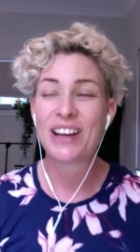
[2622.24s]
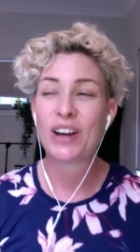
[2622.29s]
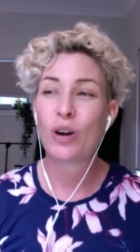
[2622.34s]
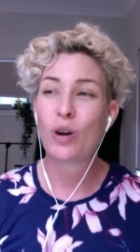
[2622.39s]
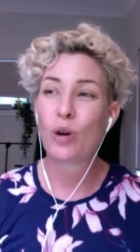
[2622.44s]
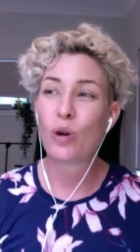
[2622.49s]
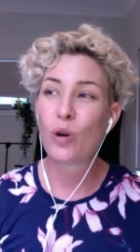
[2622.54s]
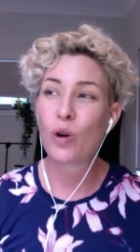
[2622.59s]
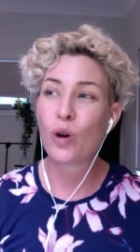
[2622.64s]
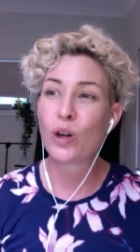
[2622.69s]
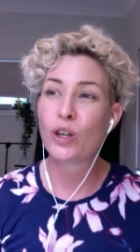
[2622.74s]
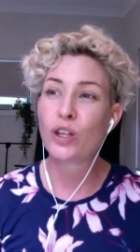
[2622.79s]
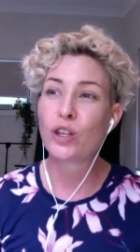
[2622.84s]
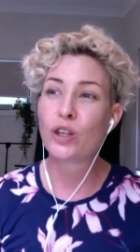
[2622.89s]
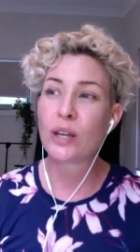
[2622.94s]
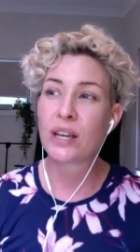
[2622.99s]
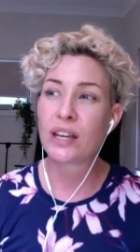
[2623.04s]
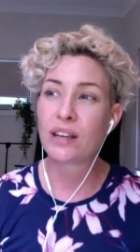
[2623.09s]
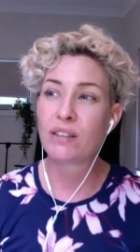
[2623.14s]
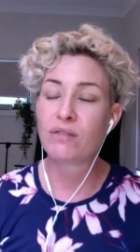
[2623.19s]
yeah. or
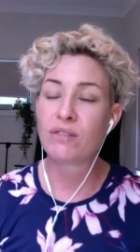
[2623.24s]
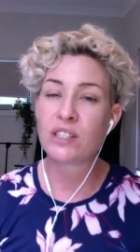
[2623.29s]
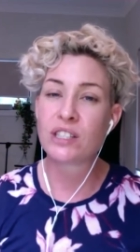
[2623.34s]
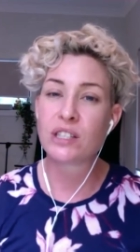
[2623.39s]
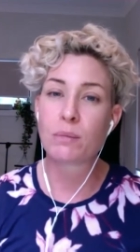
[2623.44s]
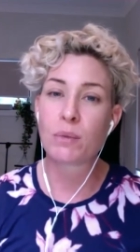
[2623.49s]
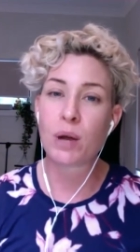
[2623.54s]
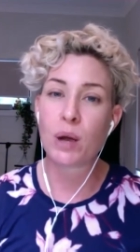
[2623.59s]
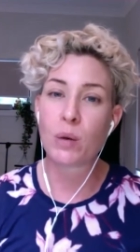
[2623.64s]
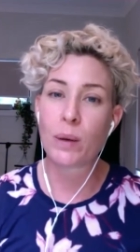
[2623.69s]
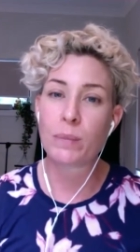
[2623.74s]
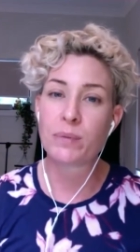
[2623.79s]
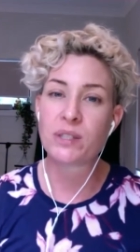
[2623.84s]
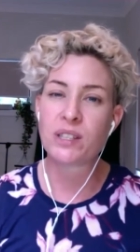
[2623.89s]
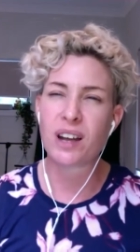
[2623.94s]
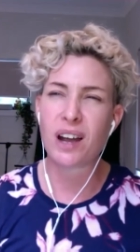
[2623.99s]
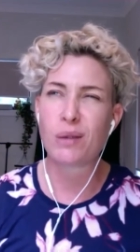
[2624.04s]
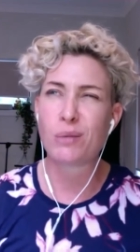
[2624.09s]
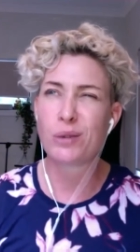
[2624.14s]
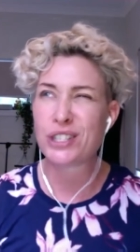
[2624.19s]
you can visit my
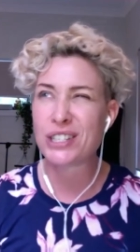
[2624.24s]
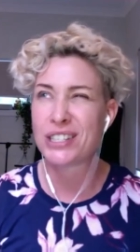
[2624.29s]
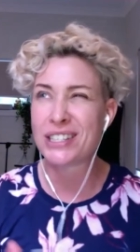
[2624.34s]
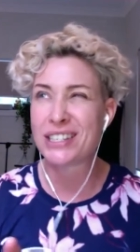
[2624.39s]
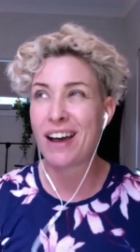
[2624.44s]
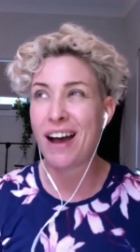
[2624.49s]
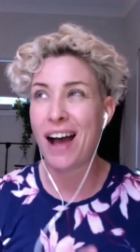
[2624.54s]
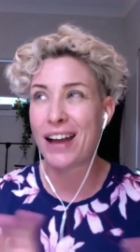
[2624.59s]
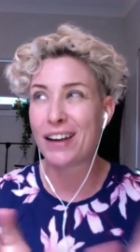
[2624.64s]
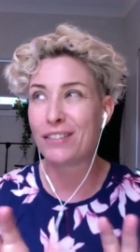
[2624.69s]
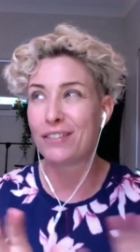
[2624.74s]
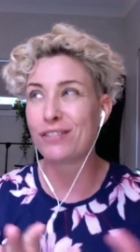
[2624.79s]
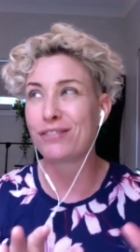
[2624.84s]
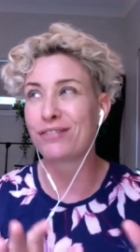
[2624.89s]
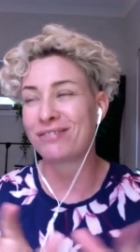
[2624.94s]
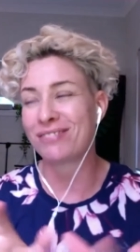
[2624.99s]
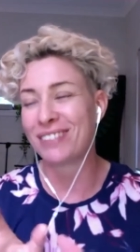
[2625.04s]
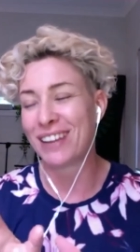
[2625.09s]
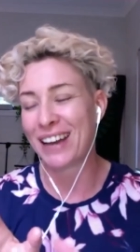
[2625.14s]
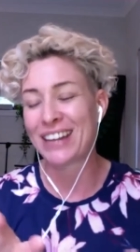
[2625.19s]
website, which is kind
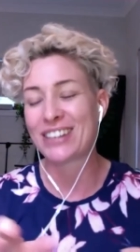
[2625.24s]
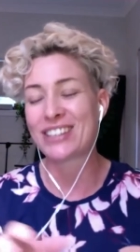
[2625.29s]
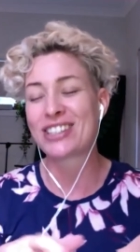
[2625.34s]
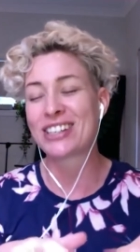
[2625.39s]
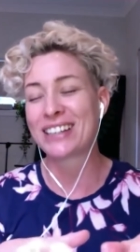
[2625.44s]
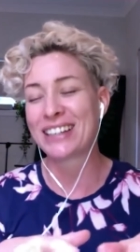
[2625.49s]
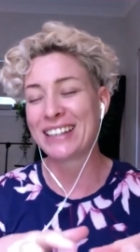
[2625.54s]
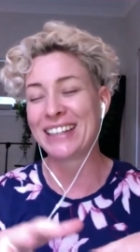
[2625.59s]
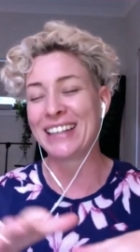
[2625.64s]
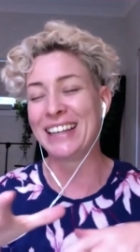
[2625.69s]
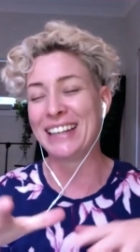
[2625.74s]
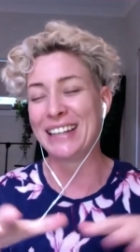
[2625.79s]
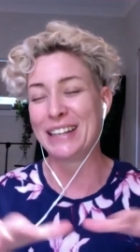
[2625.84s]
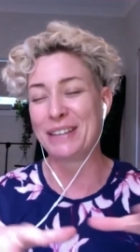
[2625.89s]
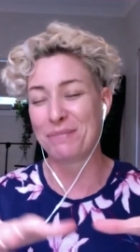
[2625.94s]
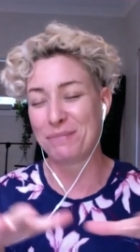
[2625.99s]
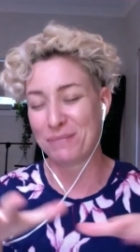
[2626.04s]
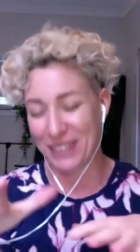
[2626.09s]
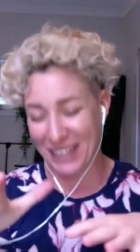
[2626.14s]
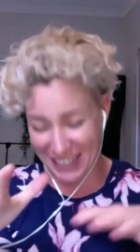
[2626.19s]
of actually
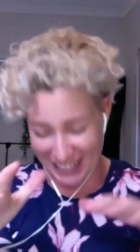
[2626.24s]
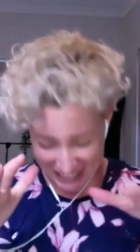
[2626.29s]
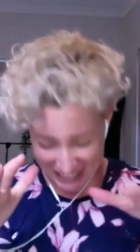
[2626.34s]
in a